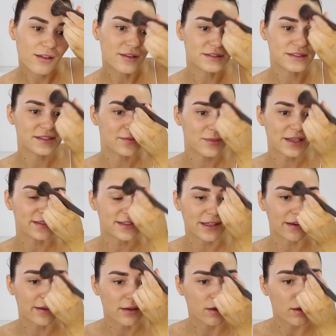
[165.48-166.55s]
This is
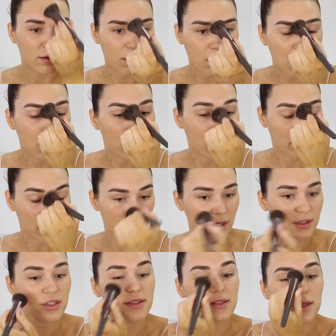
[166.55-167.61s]
amazing. Maybe
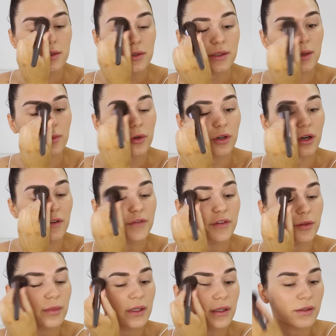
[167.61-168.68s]
I should start doing that more
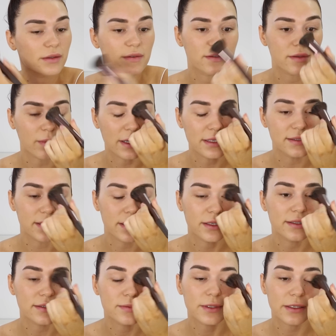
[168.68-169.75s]
often because my skin
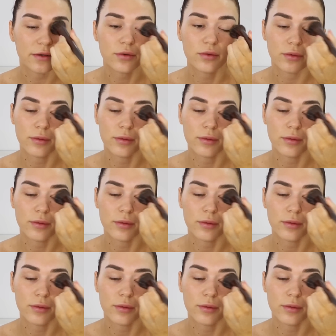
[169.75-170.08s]
has been